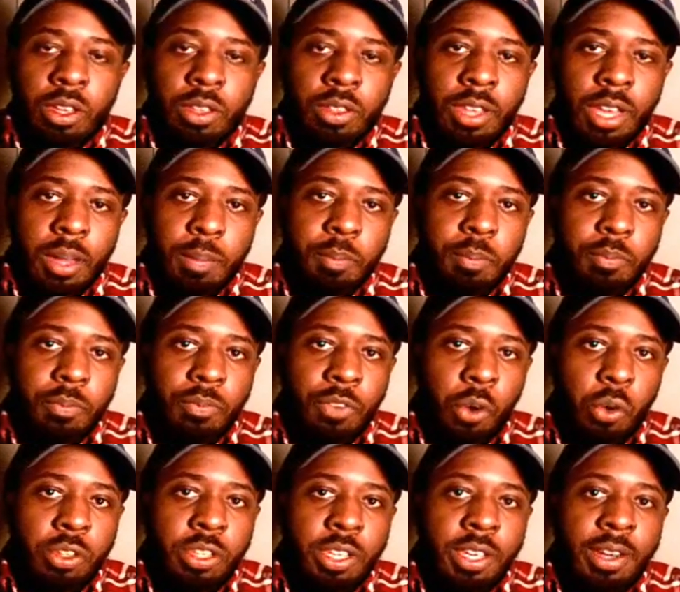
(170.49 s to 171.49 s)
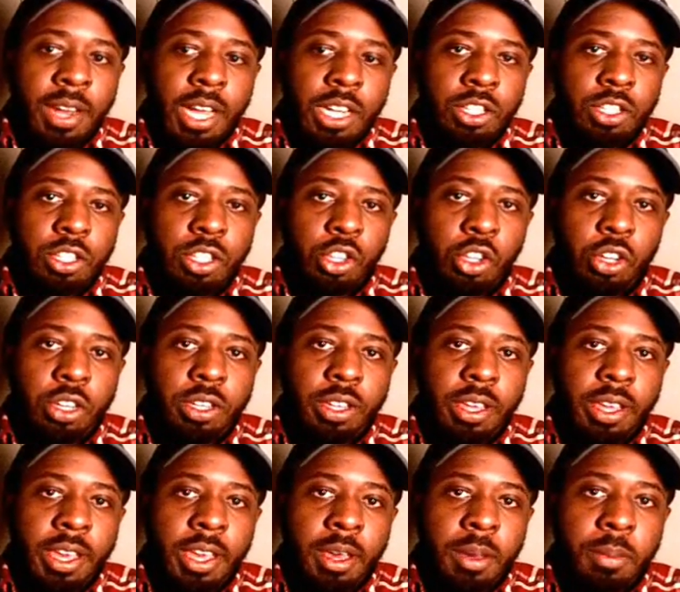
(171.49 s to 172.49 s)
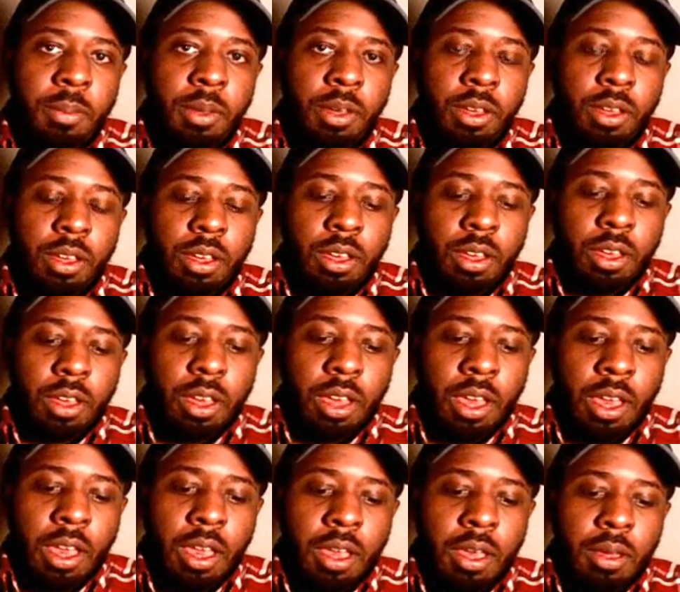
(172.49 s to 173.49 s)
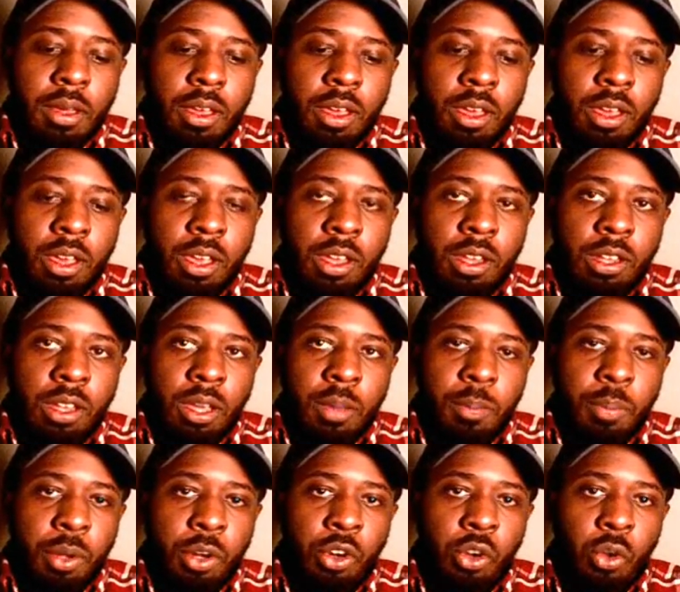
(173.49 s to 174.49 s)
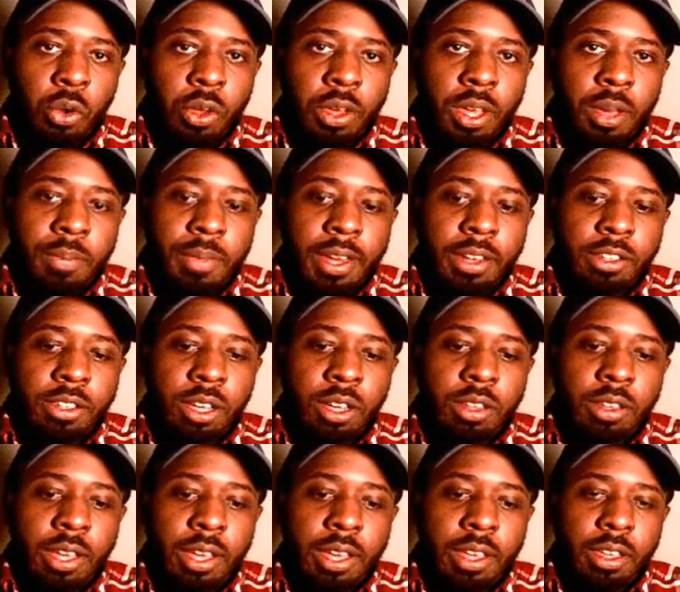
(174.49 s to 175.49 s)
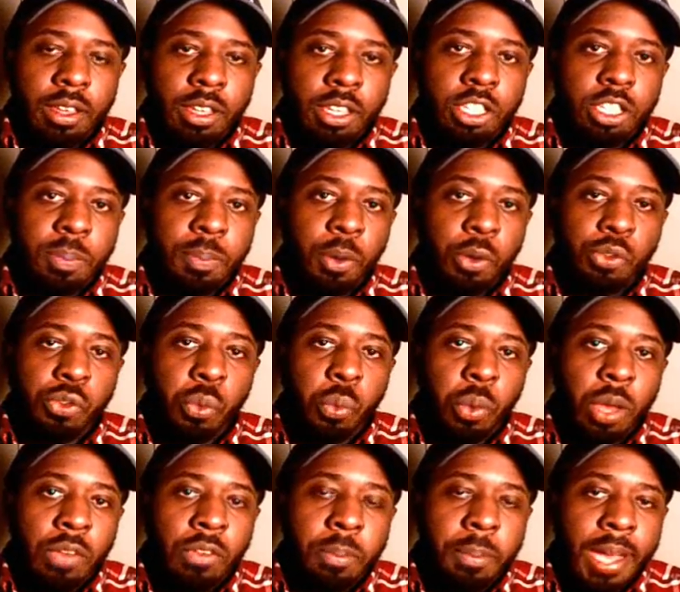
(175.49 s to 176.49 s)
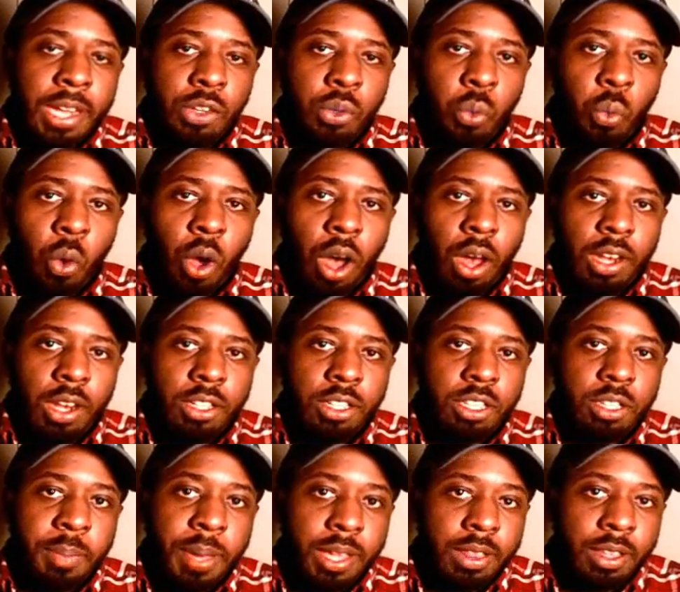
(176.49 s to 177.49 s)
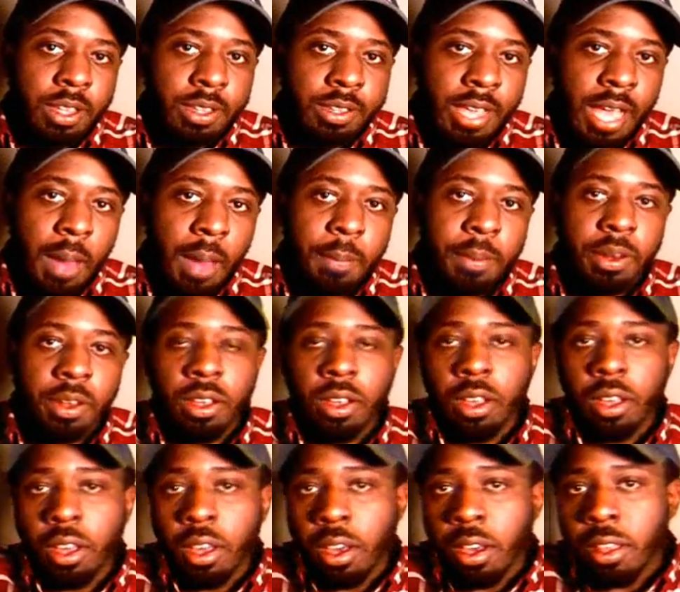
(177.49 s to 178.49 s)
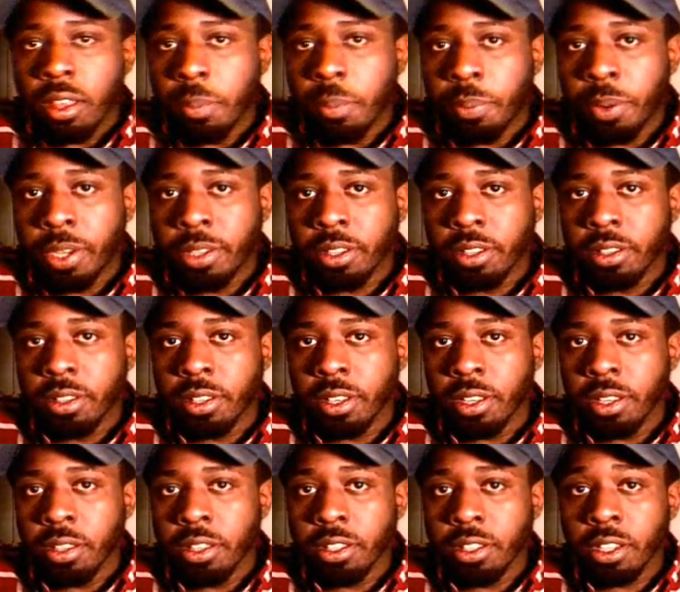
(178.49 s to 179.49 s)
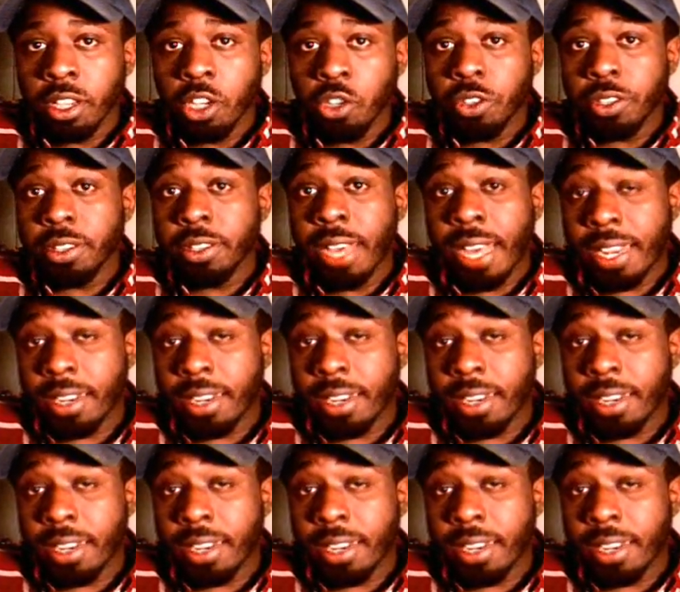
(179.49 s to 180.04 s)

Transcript: that folks cannot just look to him and put it on him that he's supposed to wave a magic wand and just make things happen. The presidency in this country is